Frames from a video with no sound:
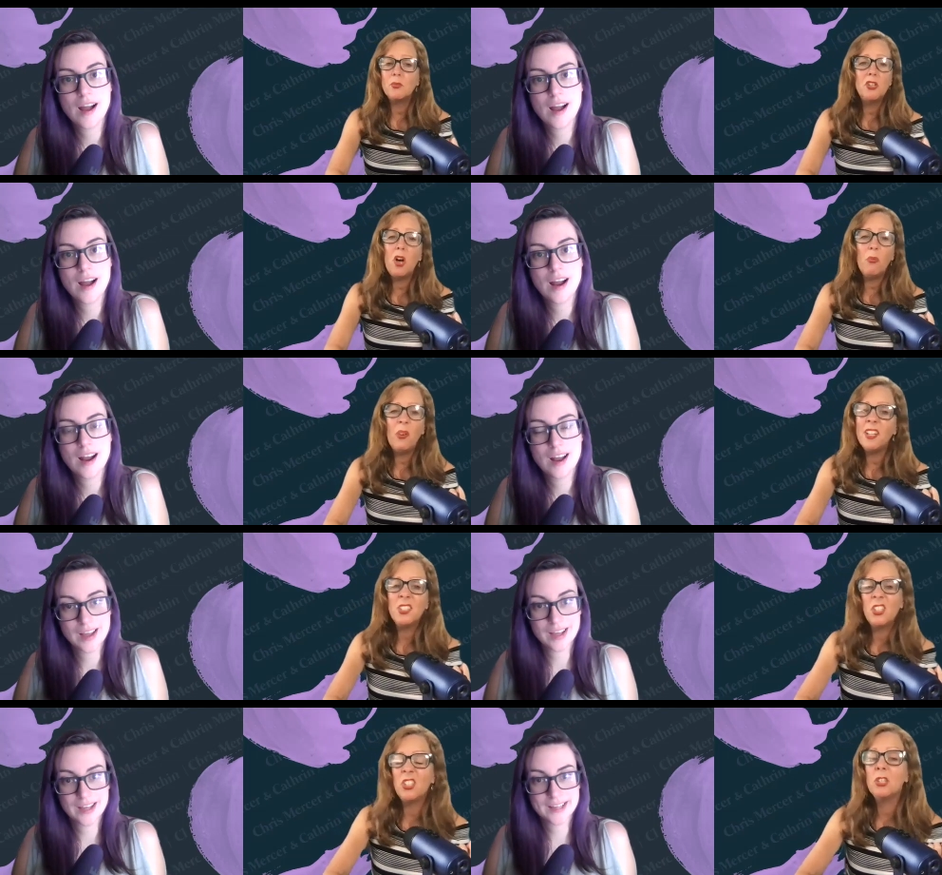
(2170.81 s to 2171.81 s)
Speaker 1: we're not willing
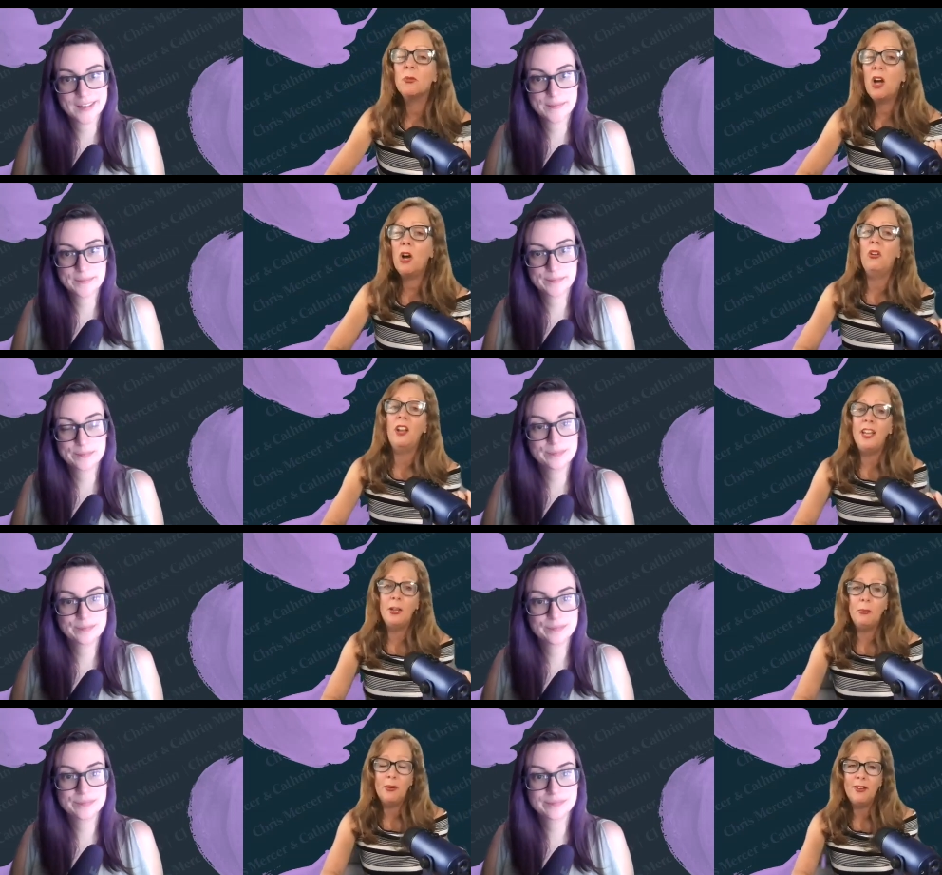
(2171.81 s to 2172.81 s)
to do a whole
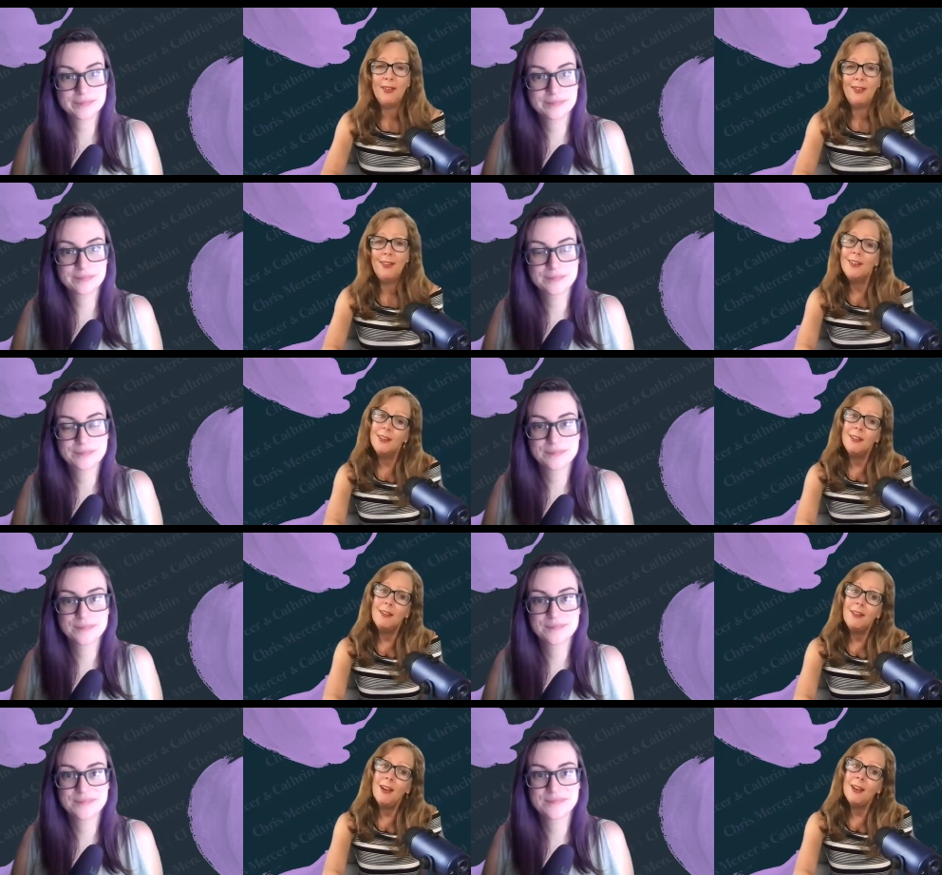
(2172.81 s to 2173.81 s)
heap.
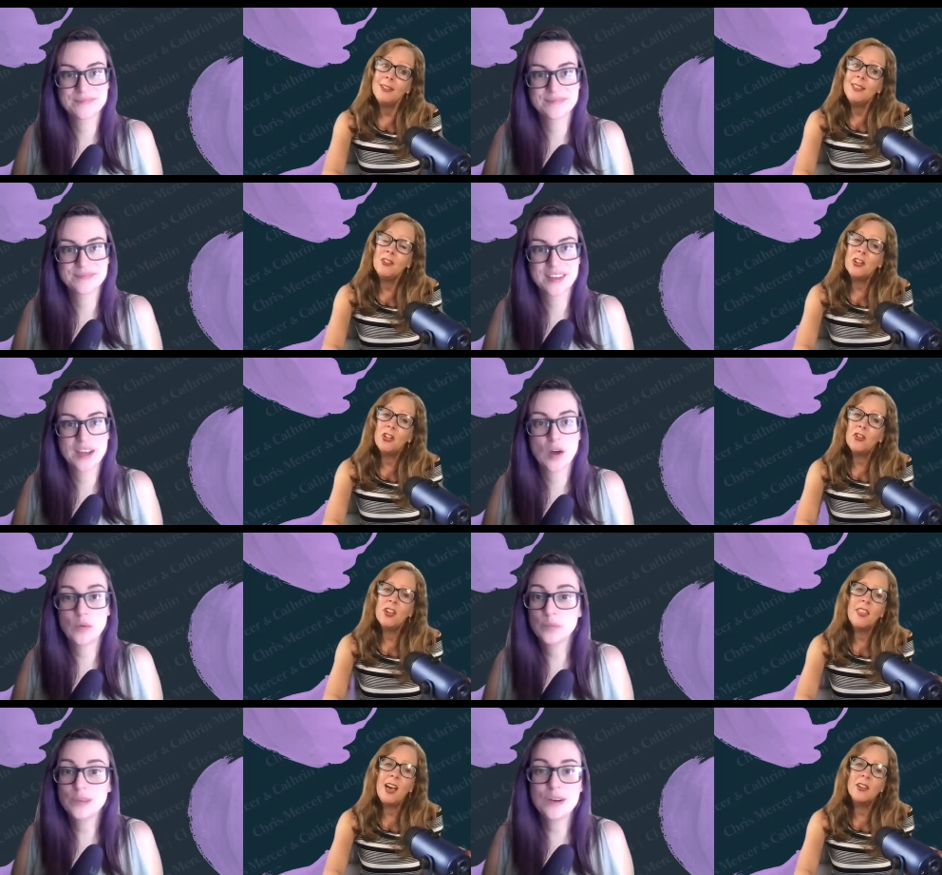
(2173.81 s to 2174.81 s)
And you got to look
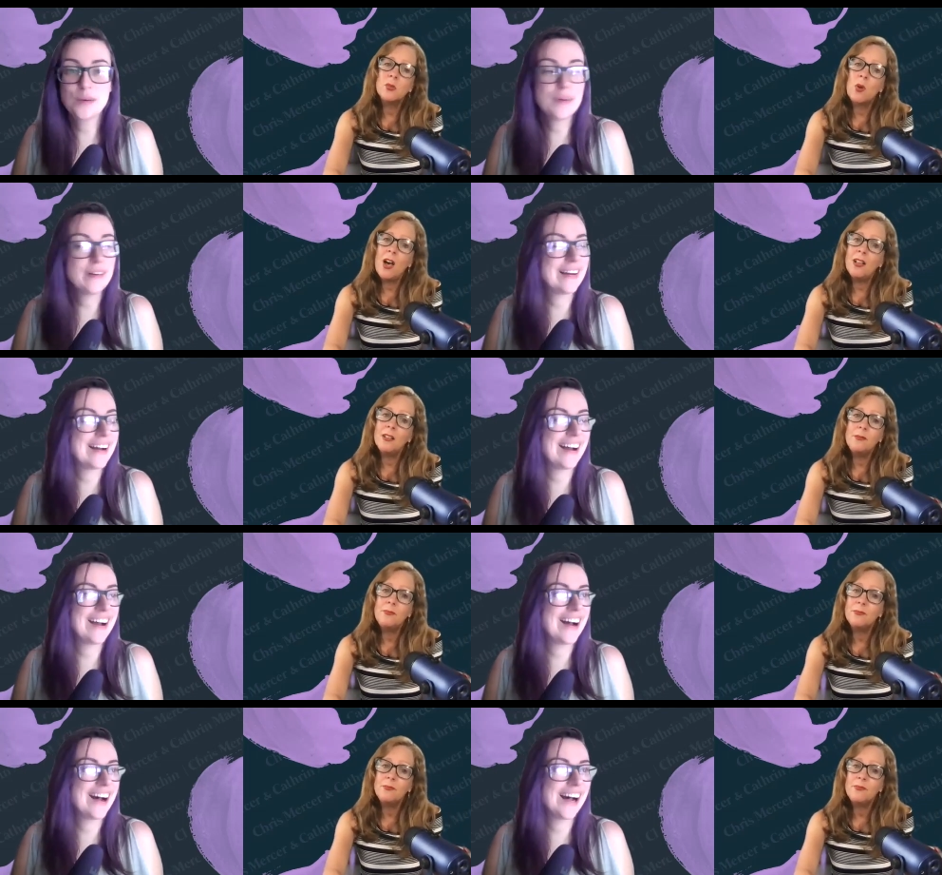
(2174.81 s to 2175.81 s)
at that you know as what? well.
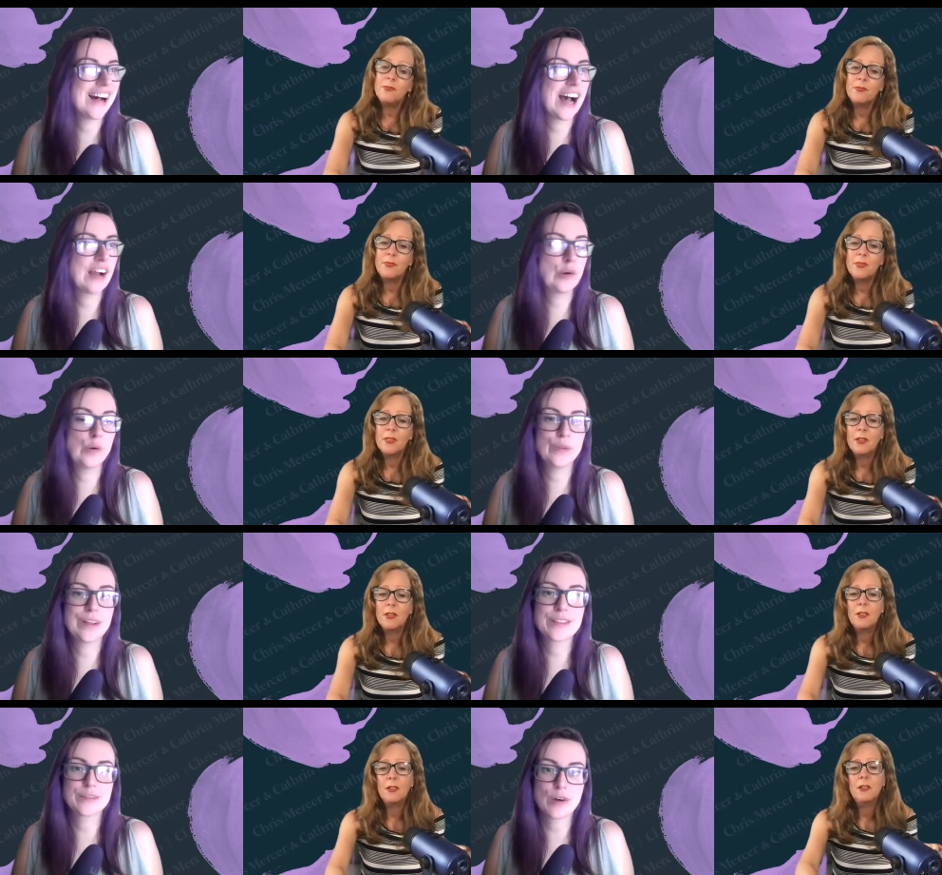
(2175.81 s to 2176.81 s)
Speaker 2: I call
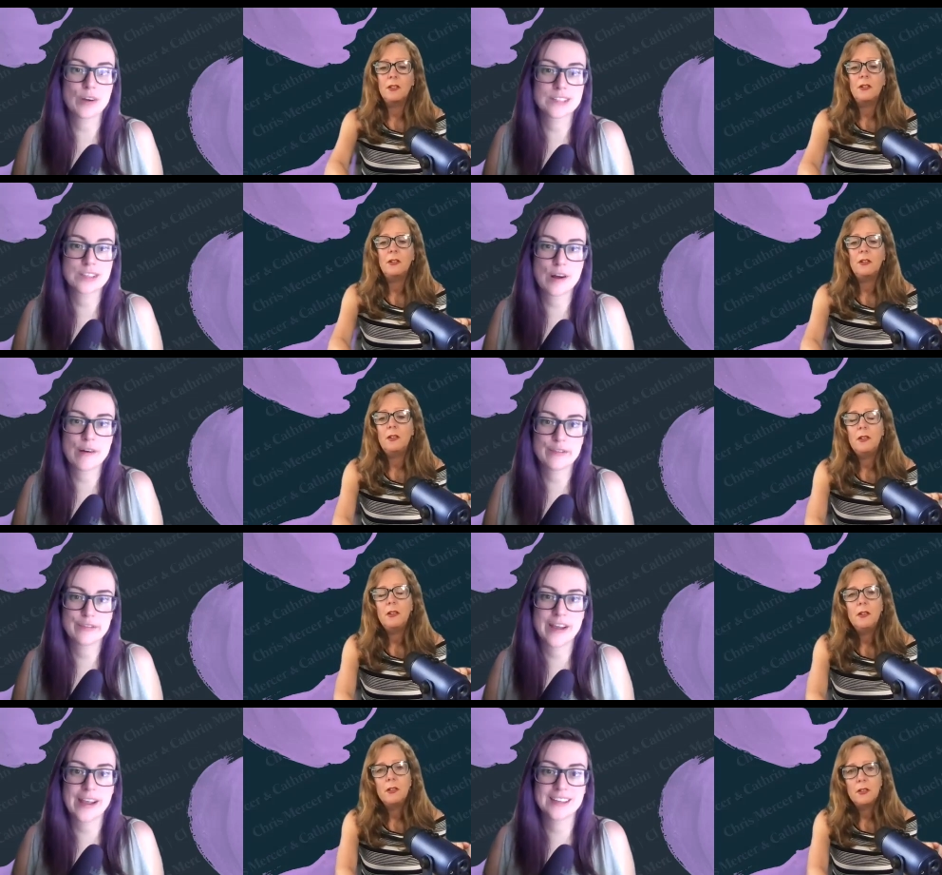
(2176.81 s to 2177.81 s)
that the rock star
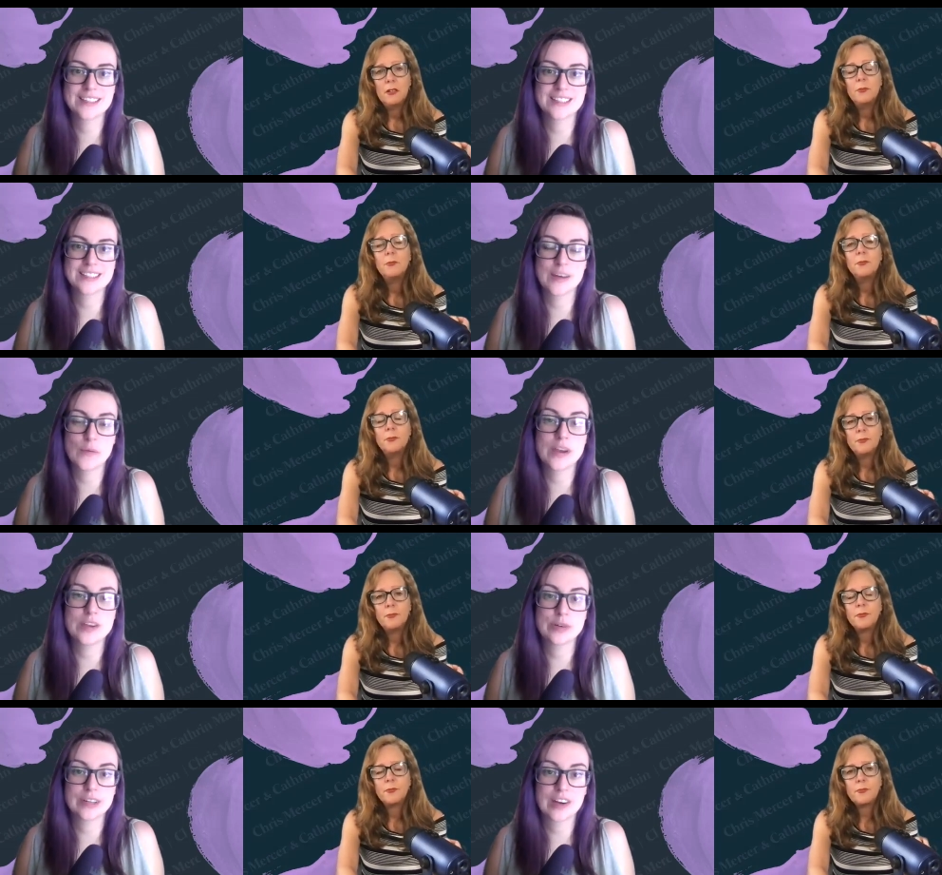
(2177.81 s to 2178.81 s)
effect. Is like when
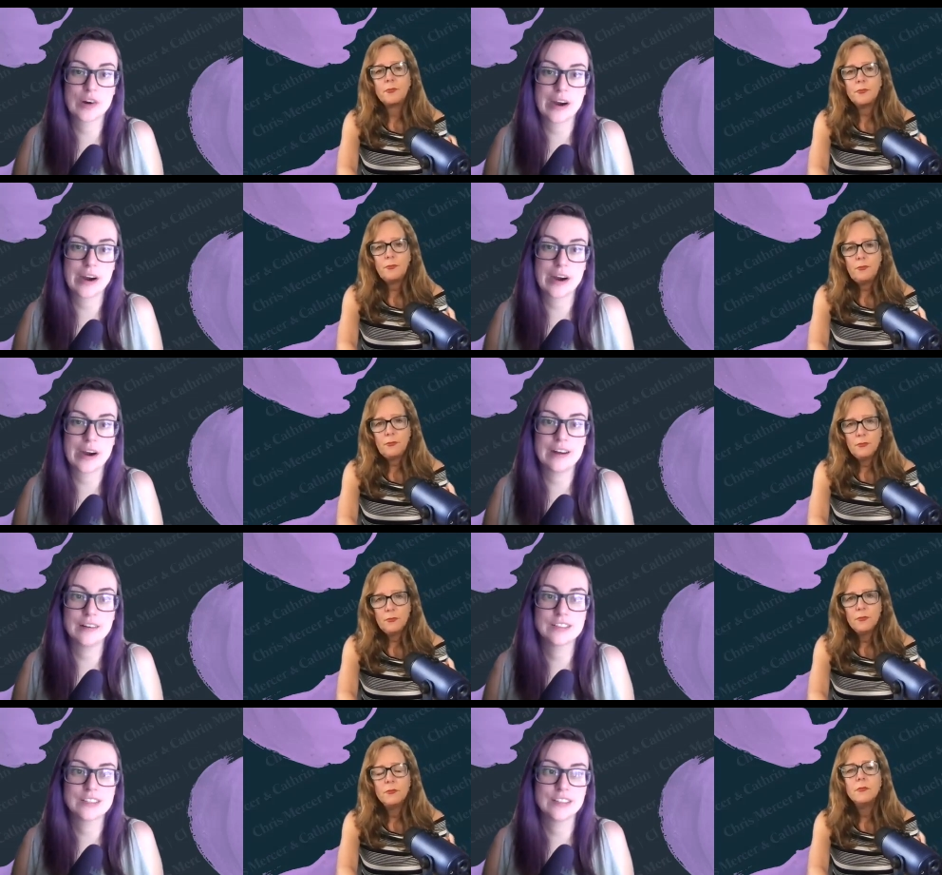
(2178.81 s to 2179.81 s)
you're in a crowd
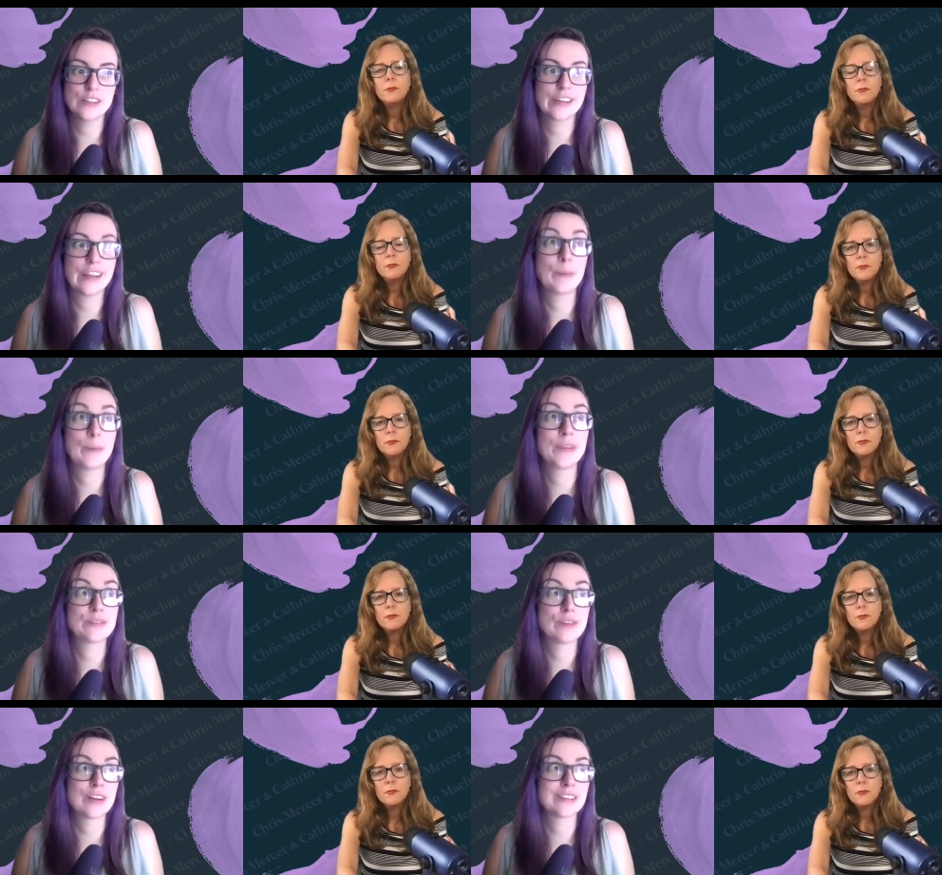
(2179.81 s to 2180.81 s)
and you're looking up at
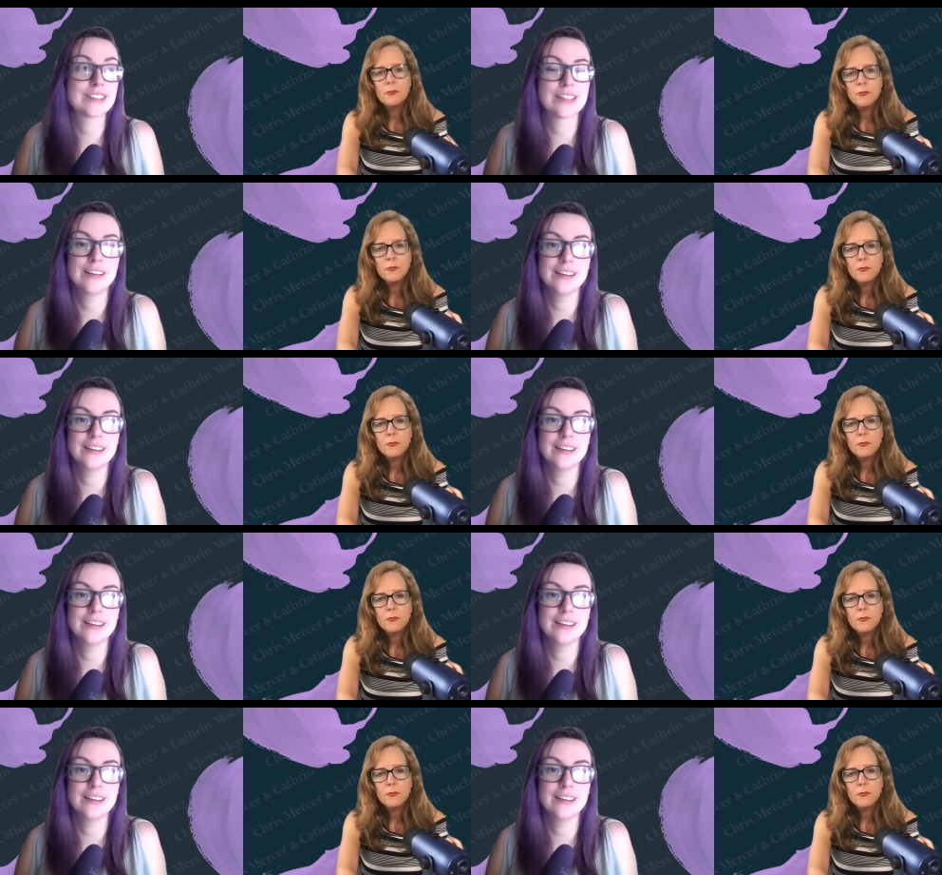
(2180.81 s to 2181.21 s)
the rock star